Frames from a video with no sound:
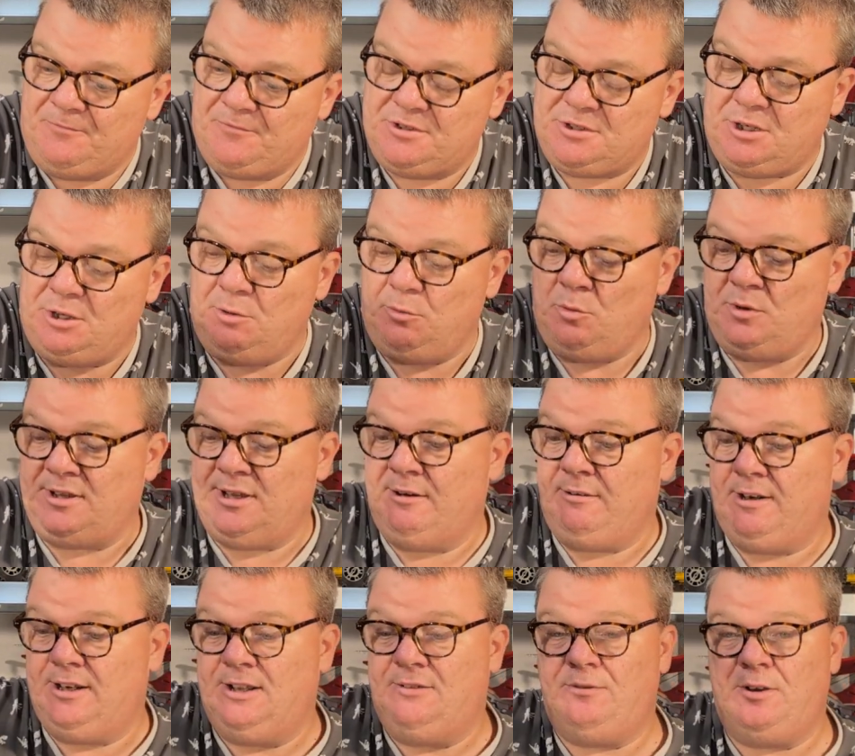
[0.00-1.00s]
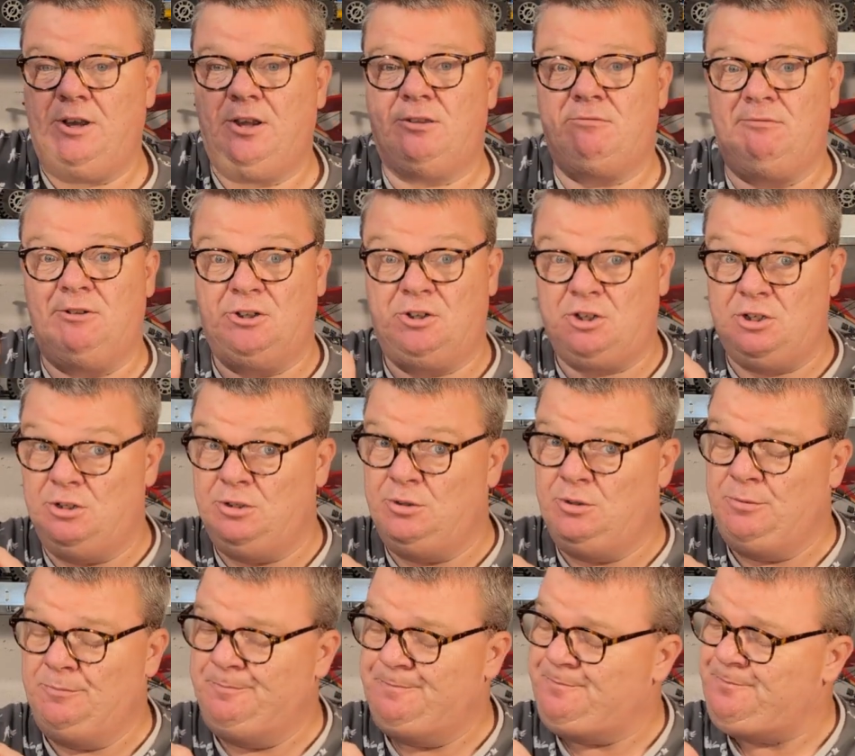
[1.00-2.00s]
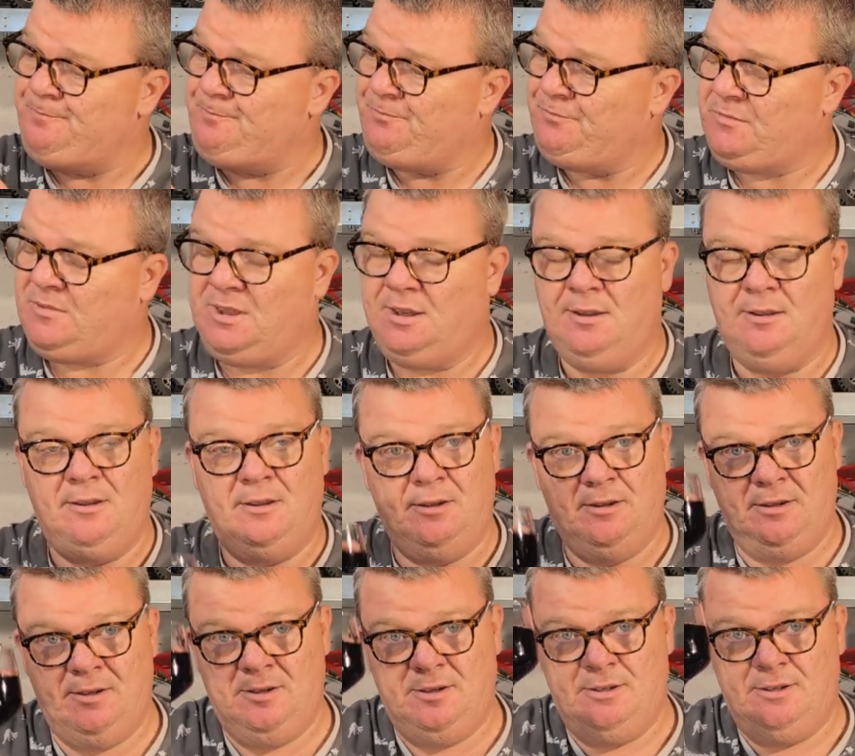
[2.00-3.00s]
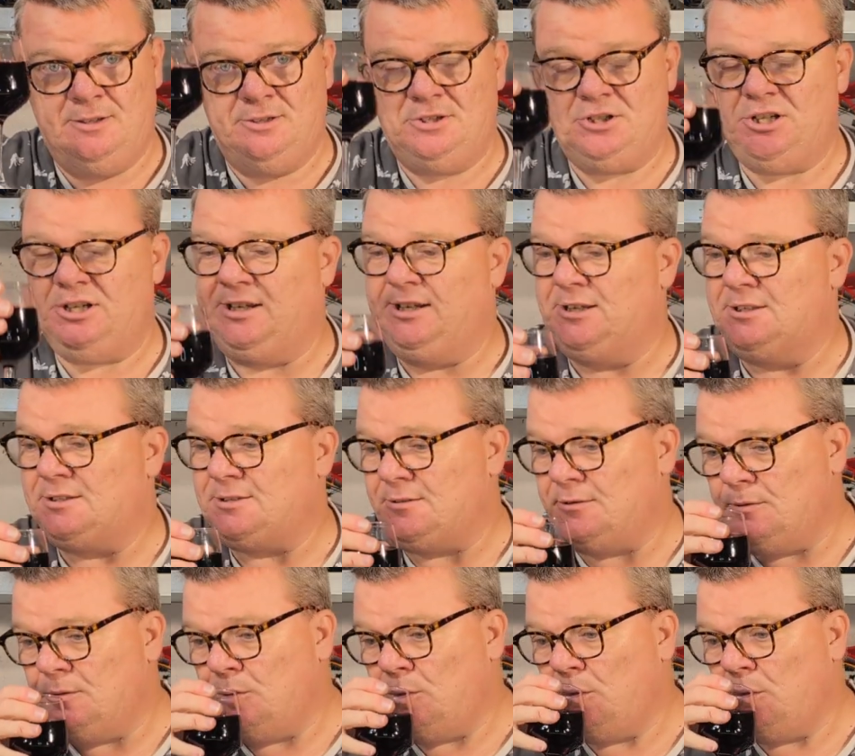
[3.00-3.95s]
So without any further ado, cheers.